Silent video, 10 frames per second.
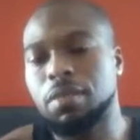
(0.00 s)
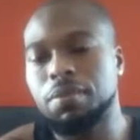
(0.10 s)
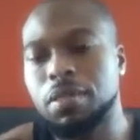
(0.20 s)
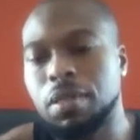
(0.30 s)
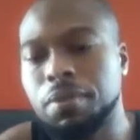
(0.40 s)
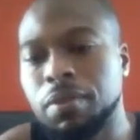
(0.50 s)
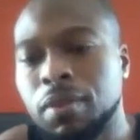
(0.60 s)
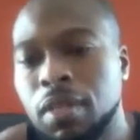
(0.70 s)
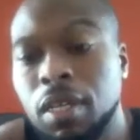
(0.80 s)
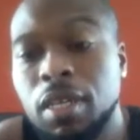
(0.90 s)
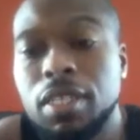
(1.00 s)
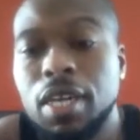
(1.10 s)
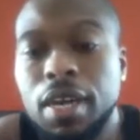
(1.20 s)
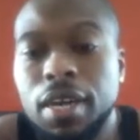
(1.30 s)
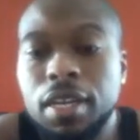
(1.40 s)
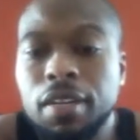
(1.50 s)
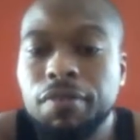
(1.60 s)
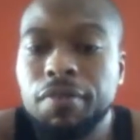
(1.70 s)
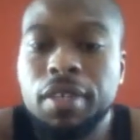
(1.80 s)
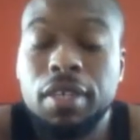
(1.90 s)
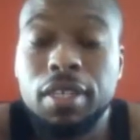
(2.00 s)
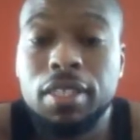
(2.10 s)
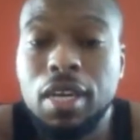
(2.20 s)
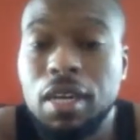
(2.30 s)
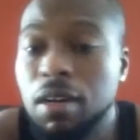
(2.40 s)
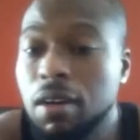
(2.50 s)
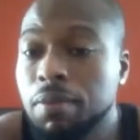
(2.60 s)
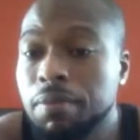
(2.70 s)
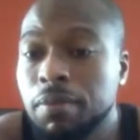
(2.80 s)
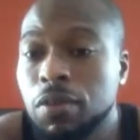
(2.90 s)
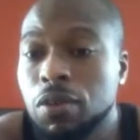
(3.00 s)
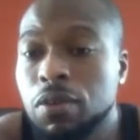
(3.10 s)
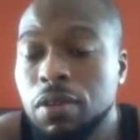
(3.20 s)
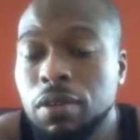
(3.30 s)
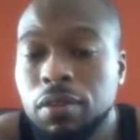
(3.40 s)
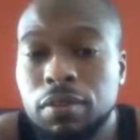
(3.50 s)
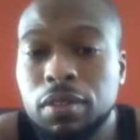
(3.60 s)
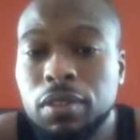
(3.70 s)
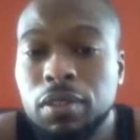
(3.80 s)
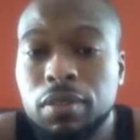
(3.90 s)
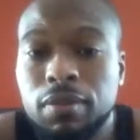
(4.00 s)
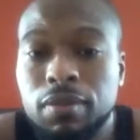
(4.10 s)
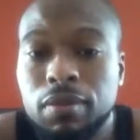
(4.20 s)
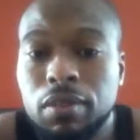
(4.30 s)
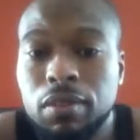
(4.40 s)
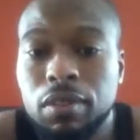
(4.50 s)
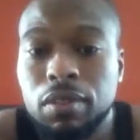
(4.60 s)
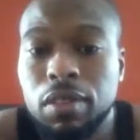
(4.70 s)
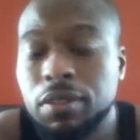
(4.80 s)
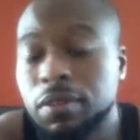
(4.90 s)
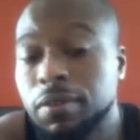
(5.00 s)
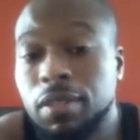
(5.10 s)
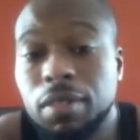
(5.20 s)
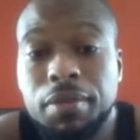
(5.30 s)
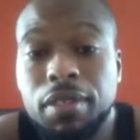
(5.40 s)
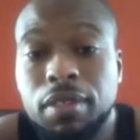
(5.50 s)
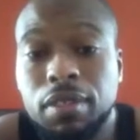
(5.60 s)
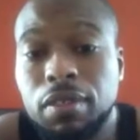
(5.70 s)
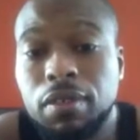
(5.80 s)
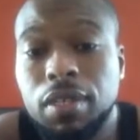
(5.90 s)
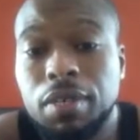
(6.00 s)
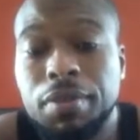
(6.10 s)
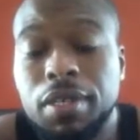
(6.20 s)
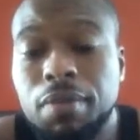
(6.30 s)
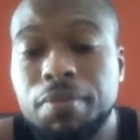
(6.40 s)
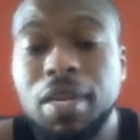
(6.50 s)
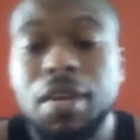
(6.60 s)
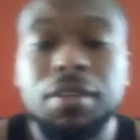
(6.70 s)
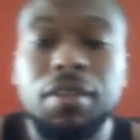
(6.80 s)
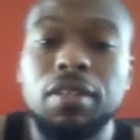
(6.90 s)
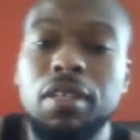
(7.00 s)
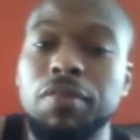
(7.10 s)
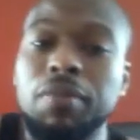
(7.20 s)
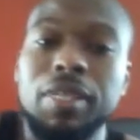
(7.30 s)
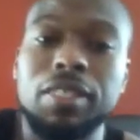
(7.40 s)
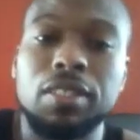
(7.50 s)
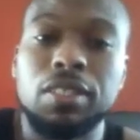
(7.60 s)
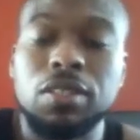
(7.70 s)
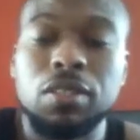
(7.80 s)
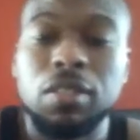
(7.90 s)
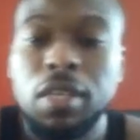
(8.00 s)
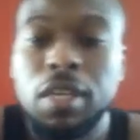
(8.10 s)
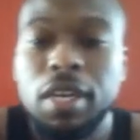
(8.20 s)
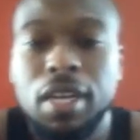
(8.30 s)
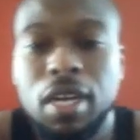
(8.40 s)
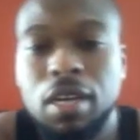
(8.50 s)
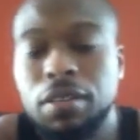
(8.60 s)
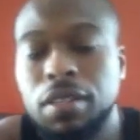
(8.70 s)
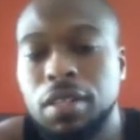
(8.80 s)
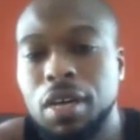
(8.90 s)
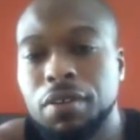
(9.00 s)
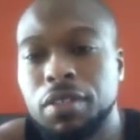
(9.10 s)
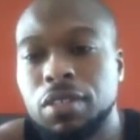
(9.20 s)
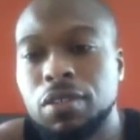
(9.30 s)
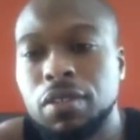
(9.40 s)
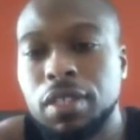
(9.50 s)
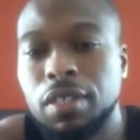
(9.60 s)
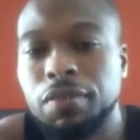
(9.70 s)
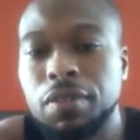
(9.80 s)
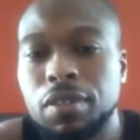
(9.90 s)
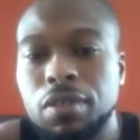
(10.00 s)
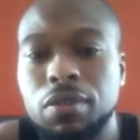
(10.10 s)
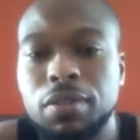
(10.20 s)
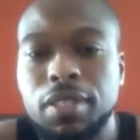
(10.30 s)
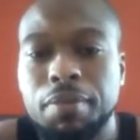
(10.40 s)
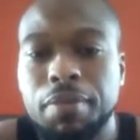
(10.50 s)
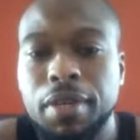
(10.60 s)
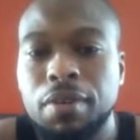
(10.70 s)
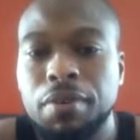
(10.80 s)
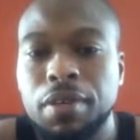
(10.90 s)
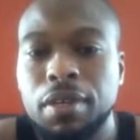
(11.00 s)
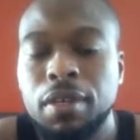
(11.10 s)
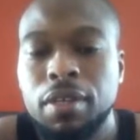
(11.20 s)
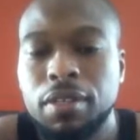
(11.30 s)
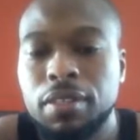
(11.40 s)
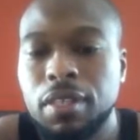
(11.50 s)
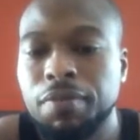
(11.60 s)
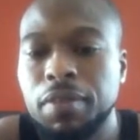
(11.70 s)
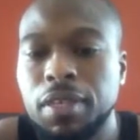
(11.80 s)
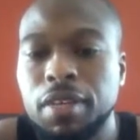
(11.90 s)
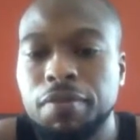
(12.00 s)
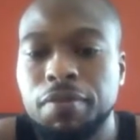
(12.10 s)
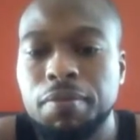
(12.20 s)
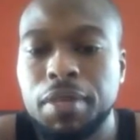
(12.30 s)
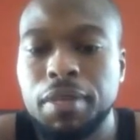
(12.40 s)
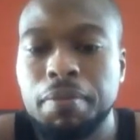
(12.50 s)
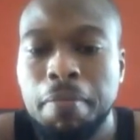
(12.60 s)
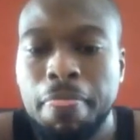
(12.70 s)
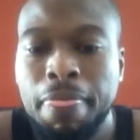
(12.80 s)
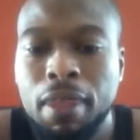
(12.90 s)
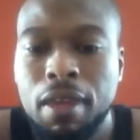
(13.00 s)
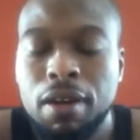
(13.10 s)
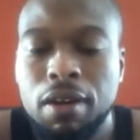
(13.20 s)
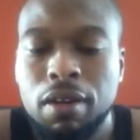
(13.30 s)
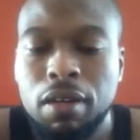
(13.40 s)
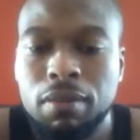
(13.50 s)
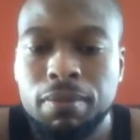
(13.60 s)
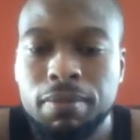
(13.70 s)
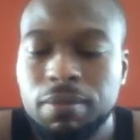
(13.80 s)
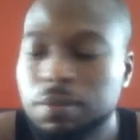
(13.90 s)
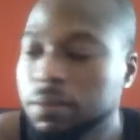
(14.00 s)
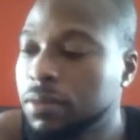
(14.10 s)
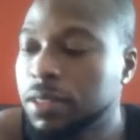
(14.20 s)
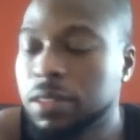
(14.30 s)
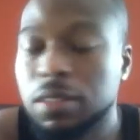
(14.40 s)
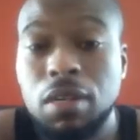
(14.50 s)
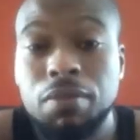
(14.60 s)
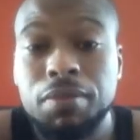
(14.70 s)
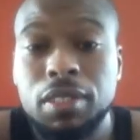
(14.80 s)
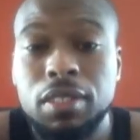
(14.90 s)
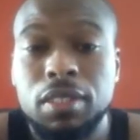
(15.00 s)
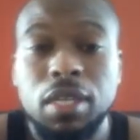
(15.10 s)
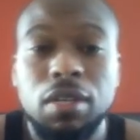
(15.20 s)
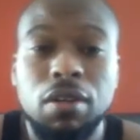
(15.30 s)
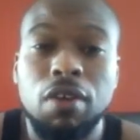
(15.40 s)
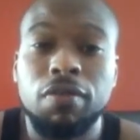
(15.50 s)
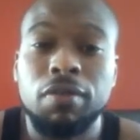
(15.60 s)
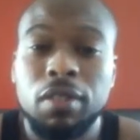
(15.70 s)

w w w dot n f e dot com, or you can also give me, you know, hit me up down here, leave a message, or, and I'll I'll get you a link if you're in the local Tampa area. You definitely get it from me. Um, this is Selwyn Baptiste signing off.